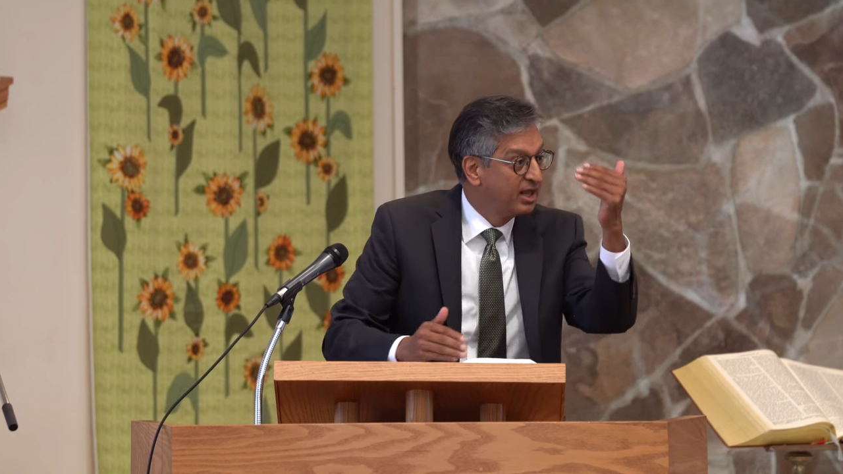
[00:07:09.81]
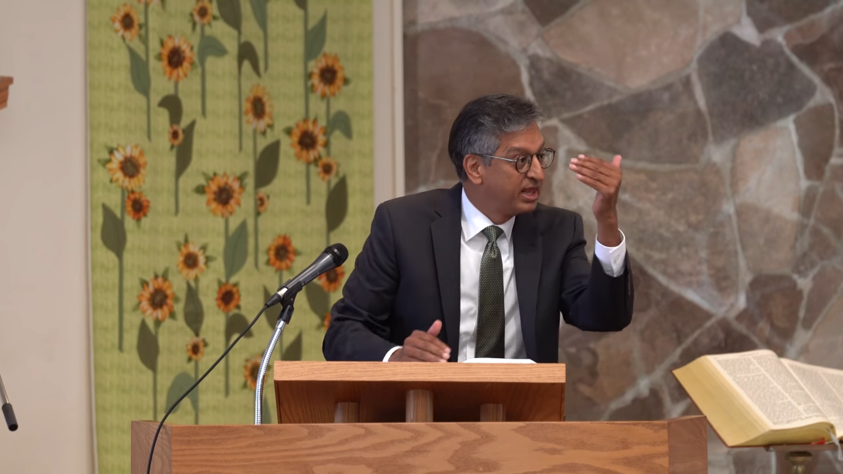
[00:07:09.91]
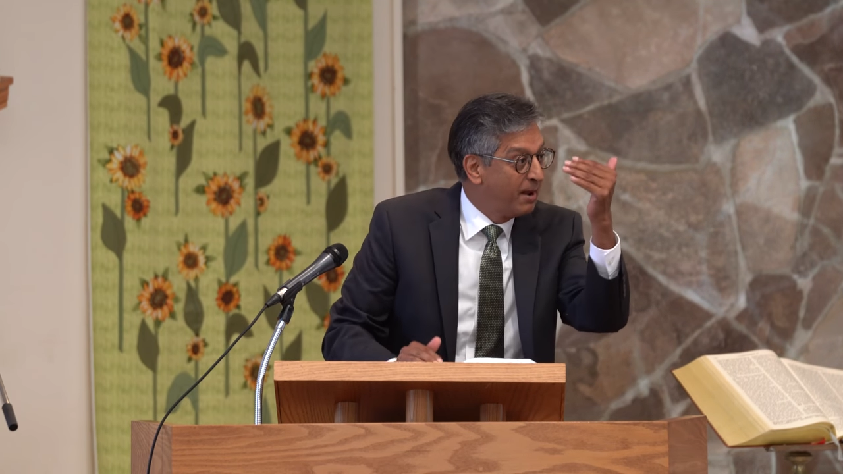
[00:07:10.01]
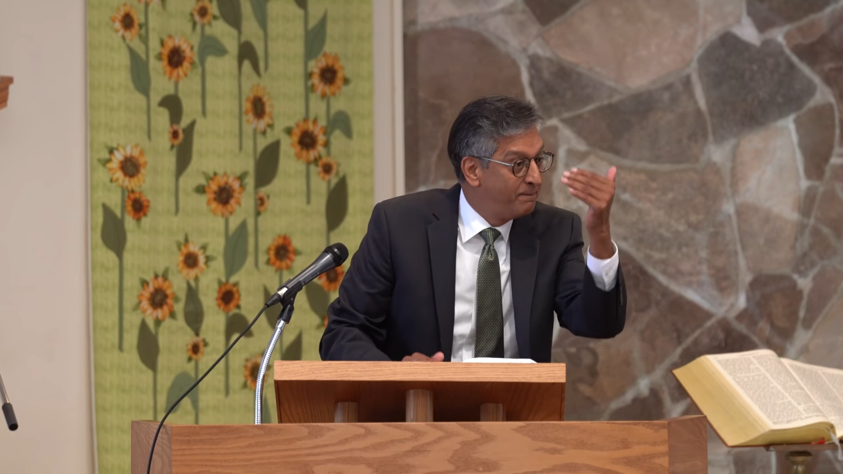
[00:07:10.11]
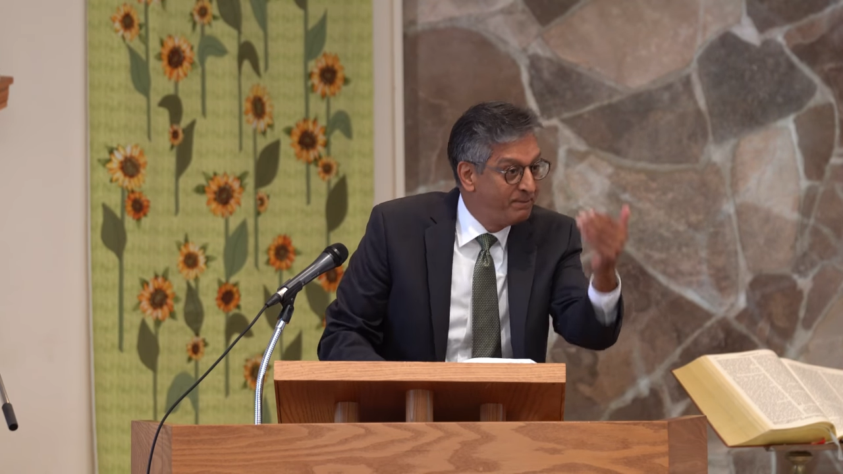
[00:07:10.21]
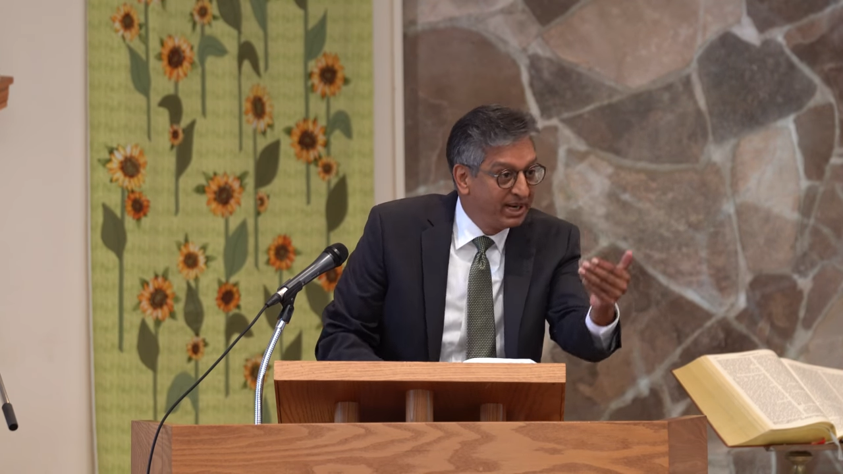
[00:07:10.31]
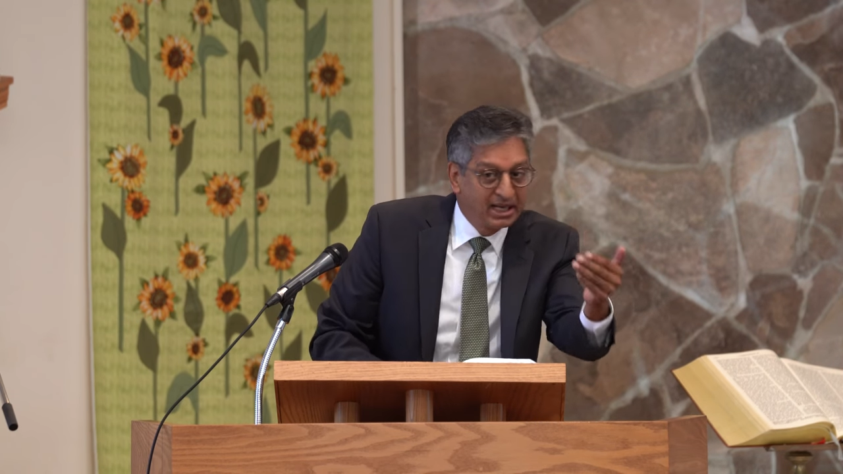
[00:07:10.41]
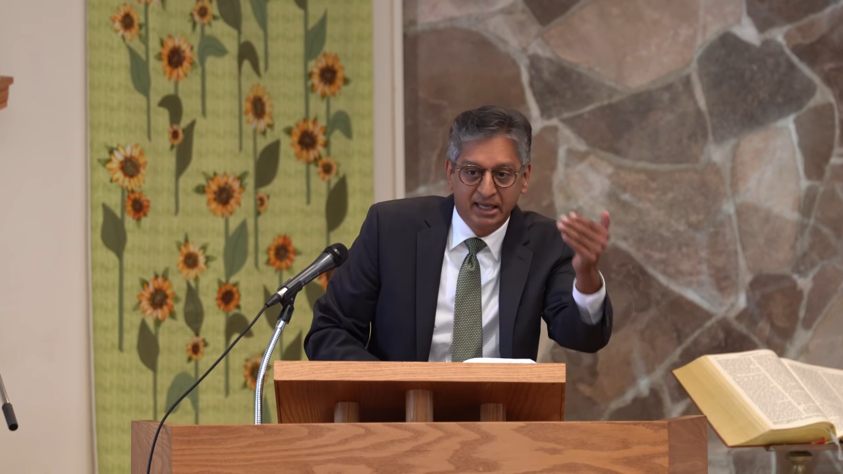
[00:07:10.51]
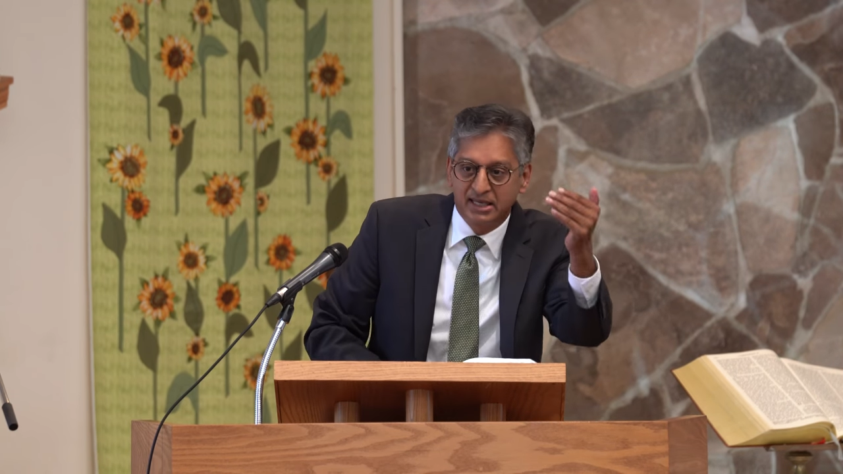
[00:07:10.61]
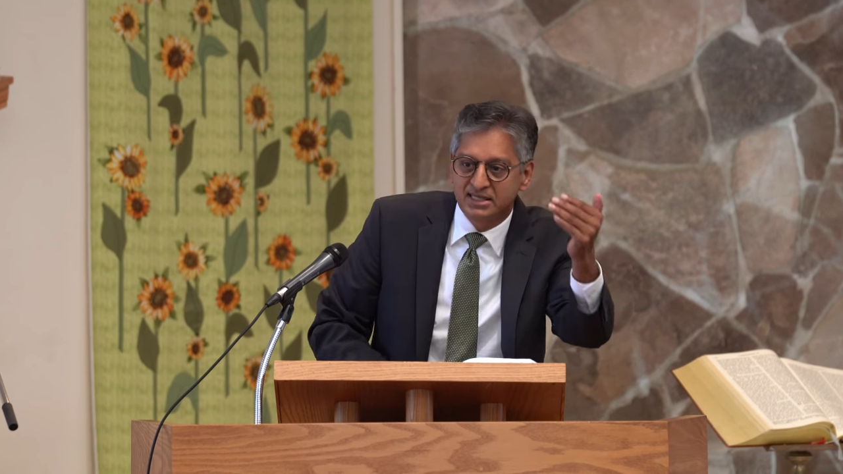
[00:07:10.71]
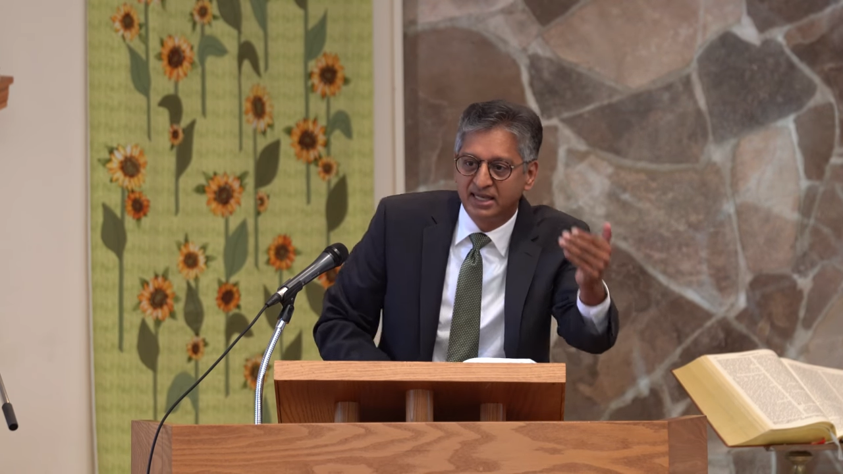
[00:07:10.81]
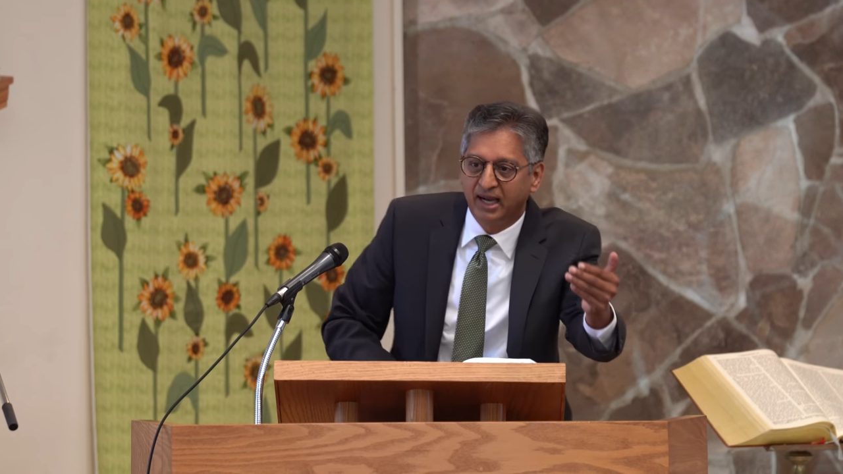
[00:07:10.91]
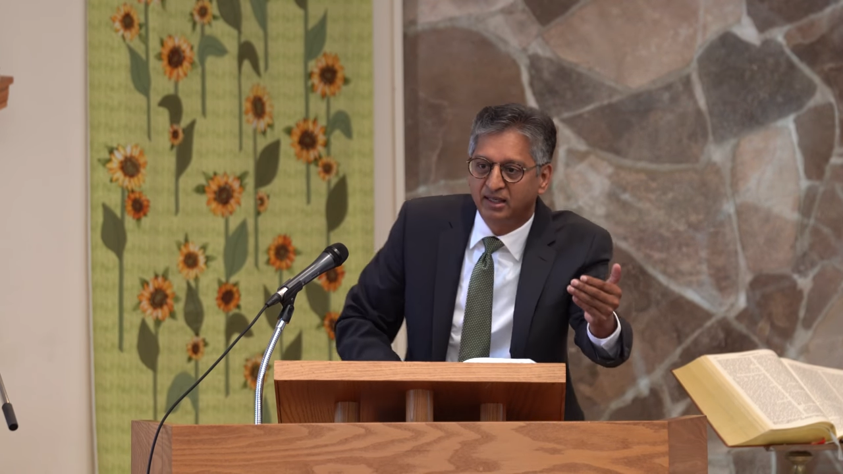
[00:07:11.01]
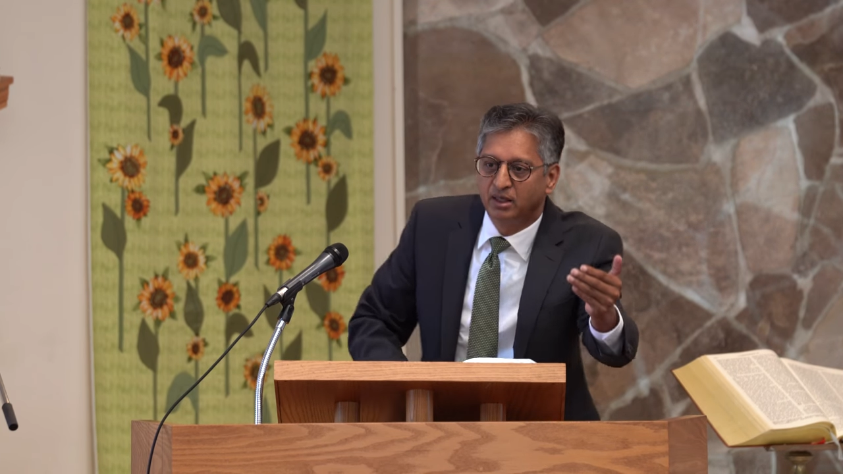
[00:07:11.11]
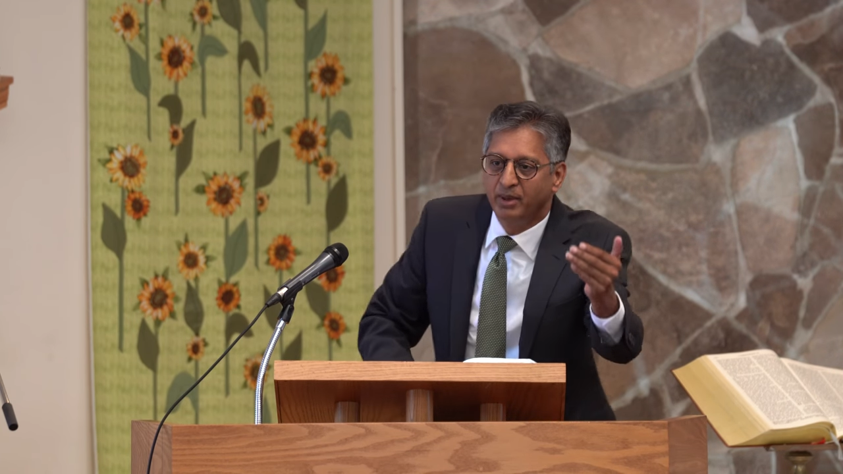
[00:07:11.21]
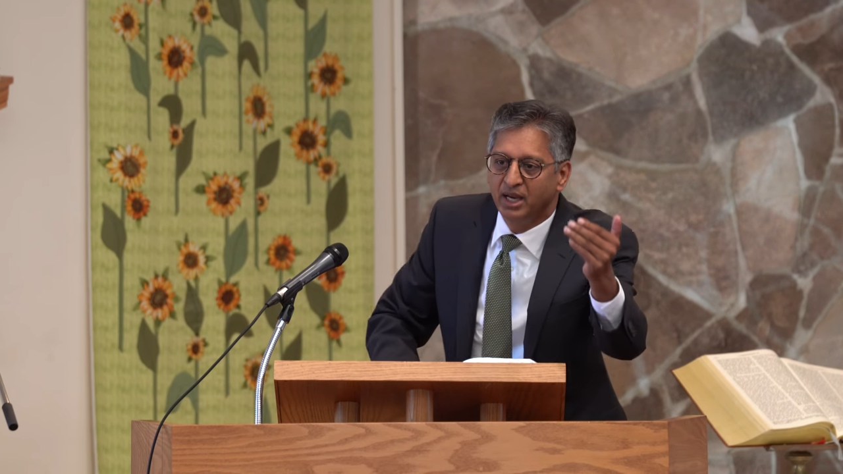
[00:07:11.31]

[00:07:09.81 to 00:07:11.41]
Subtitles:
the bill has got to